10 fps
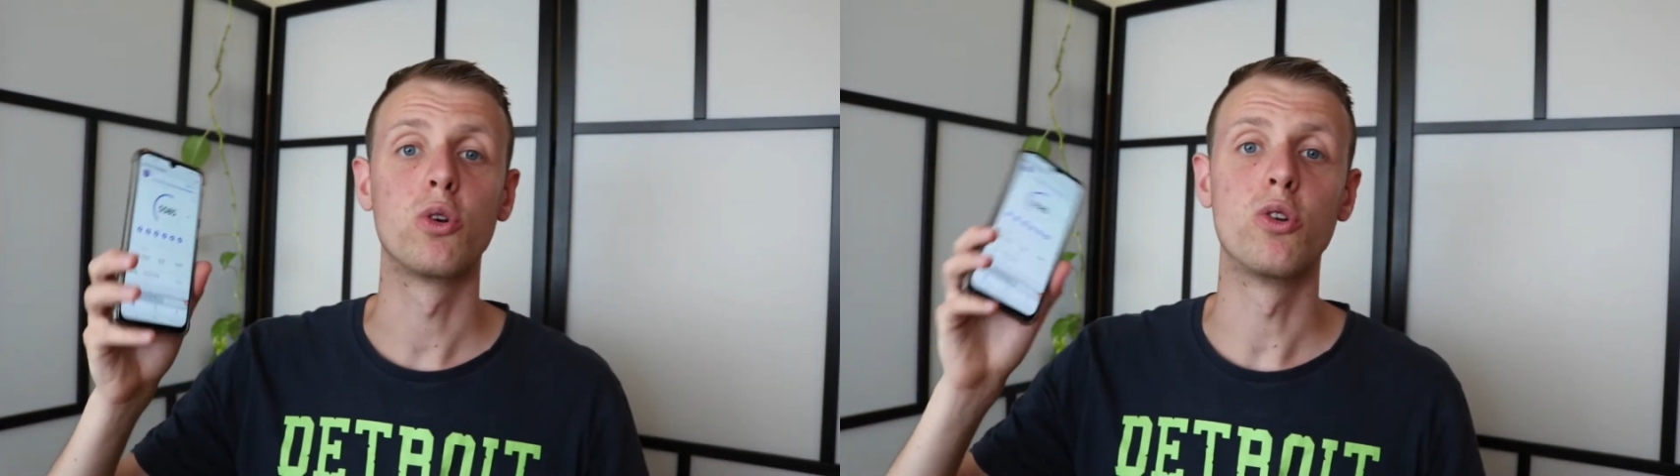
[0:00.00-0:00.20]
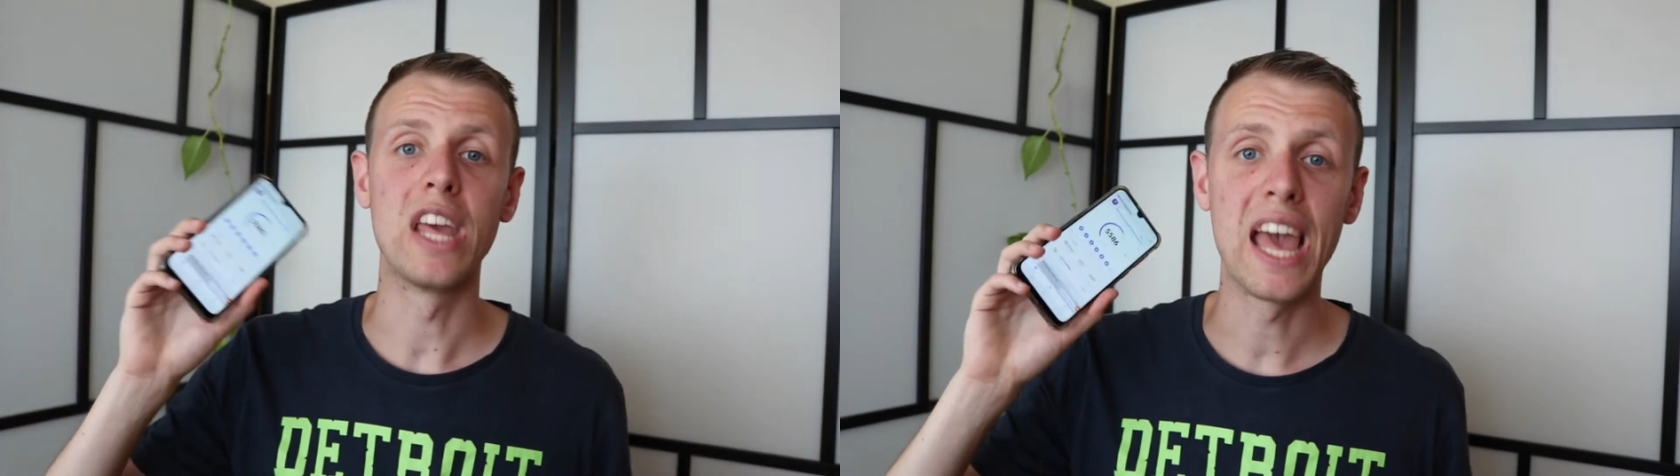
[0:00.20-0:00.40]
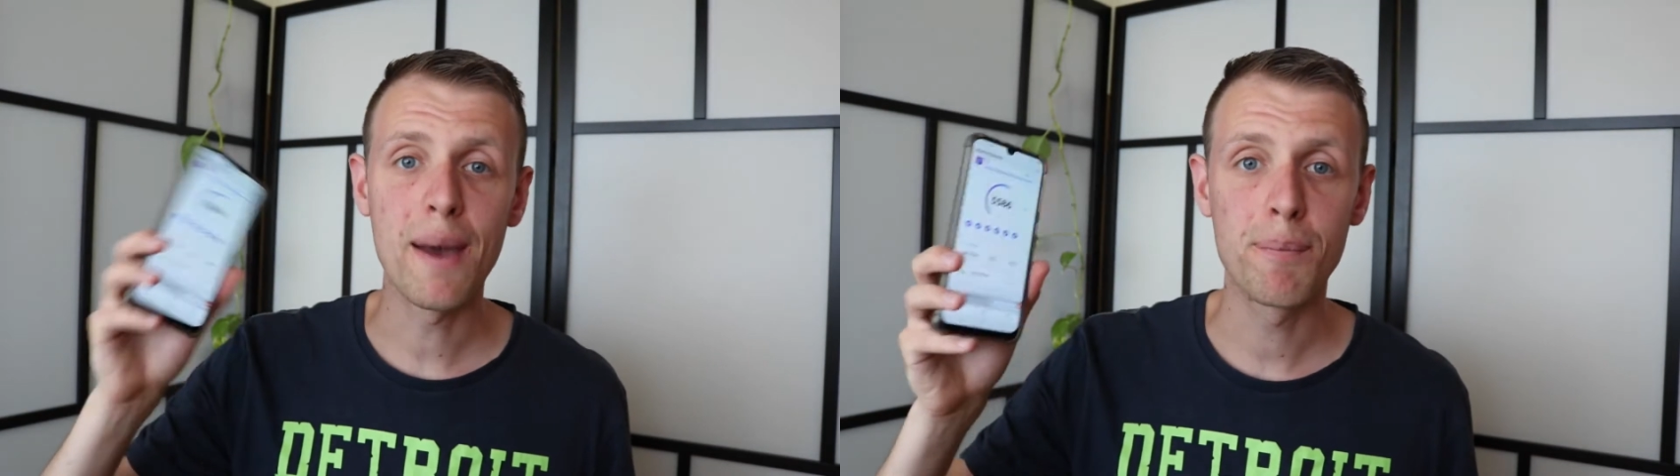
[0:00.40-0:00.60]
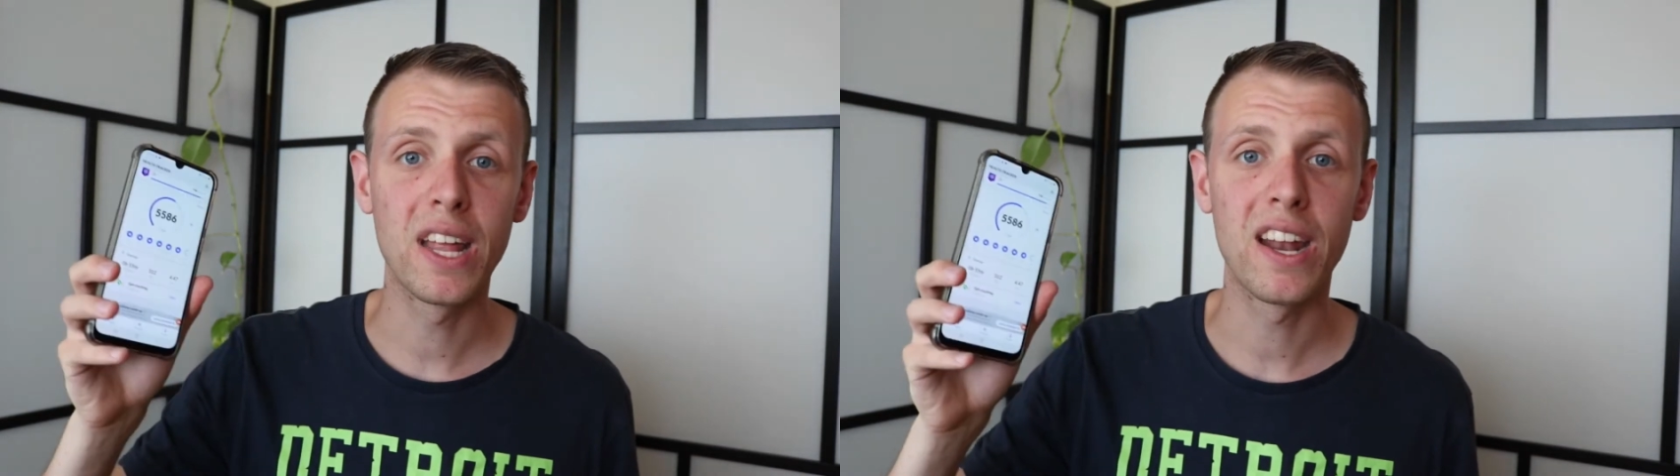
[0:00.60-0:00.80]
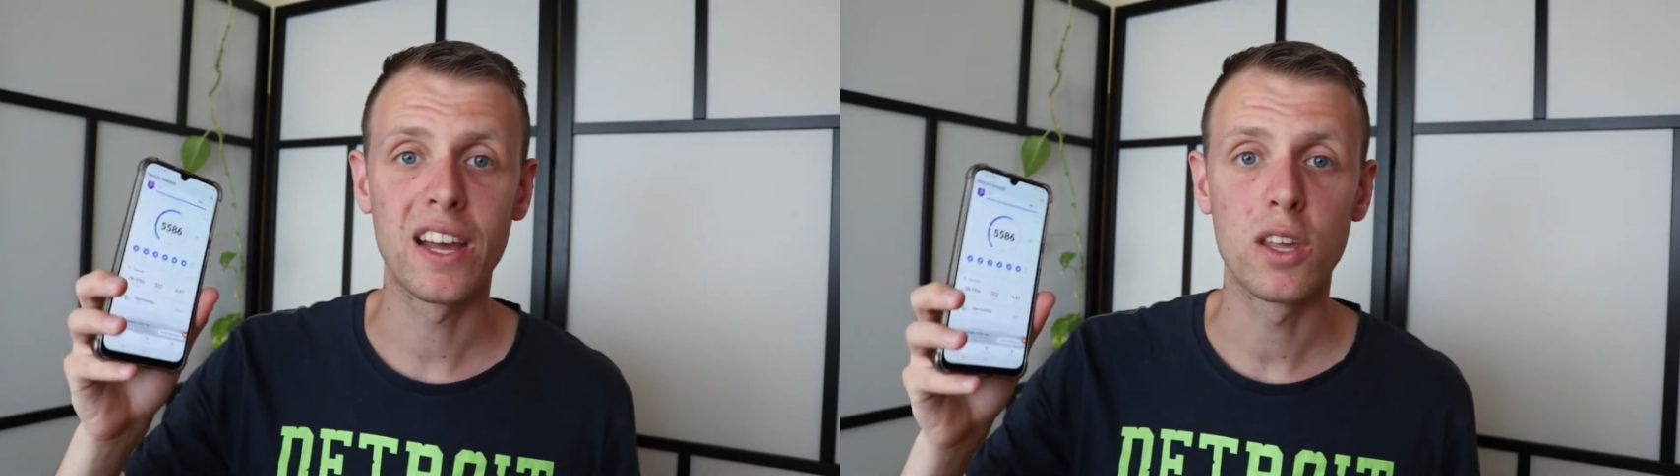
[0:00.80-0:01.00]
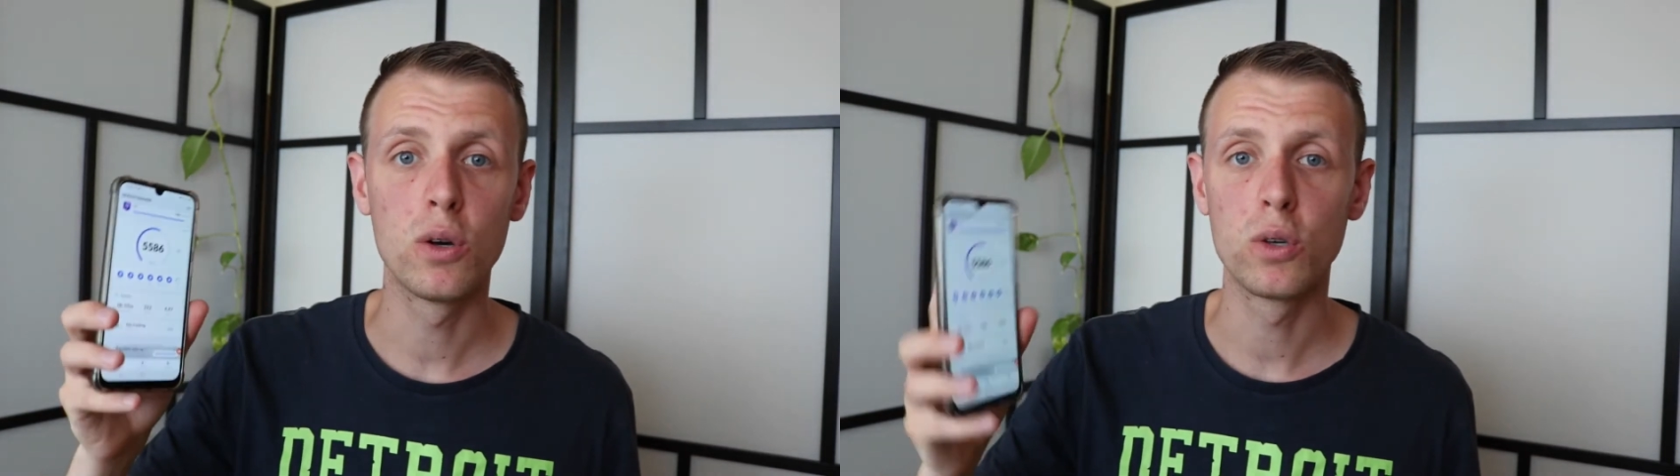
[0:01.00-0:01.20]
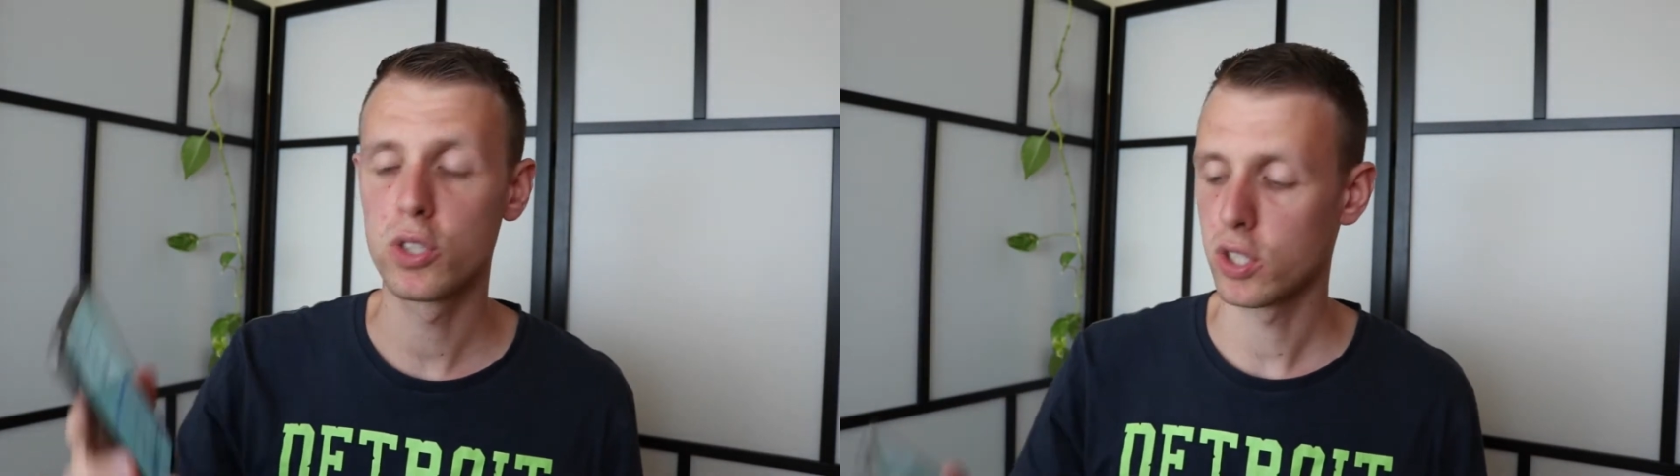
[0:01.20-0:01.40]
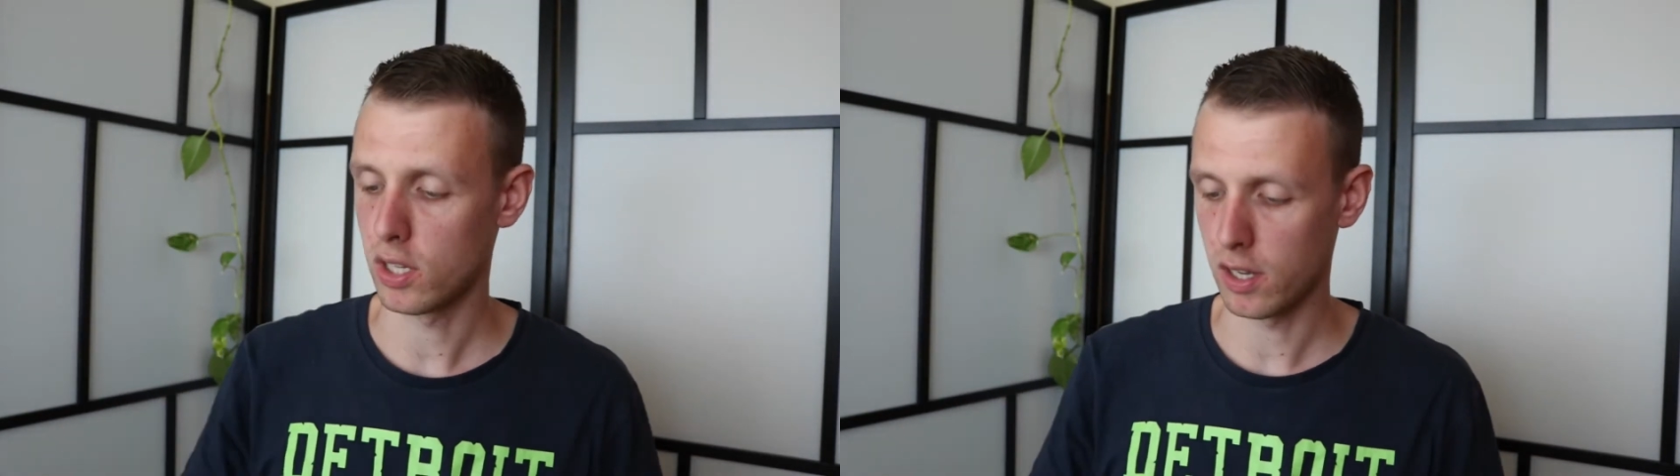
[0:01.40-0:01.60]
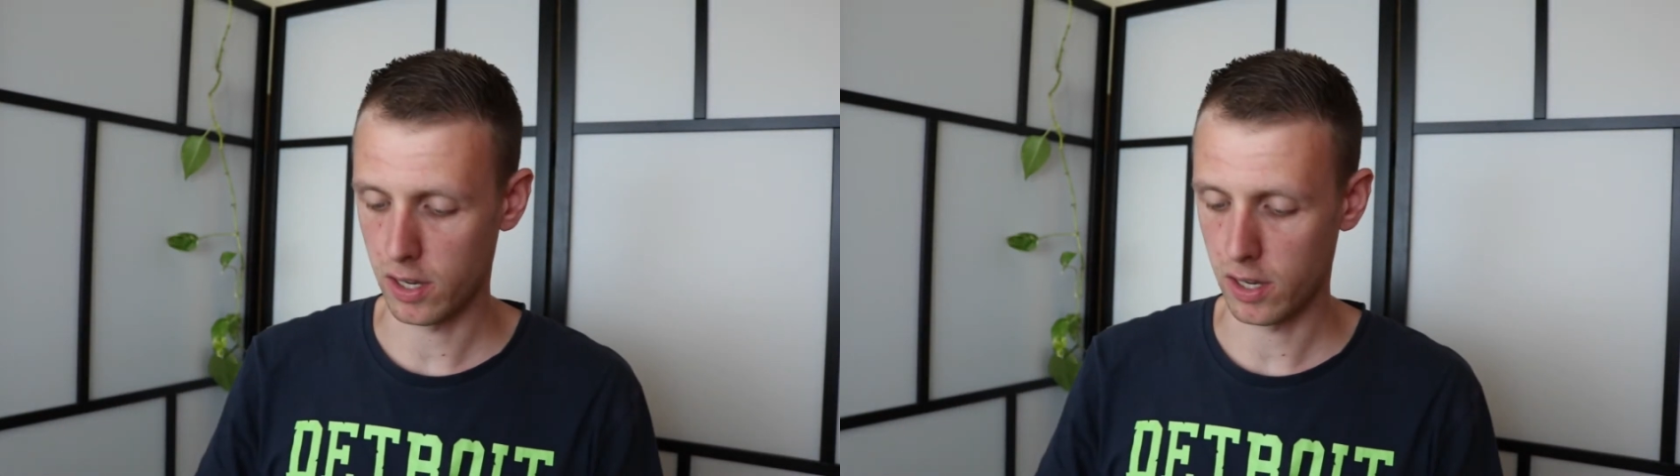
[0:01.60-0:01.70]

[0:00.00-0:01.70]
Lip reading: you the app that I use.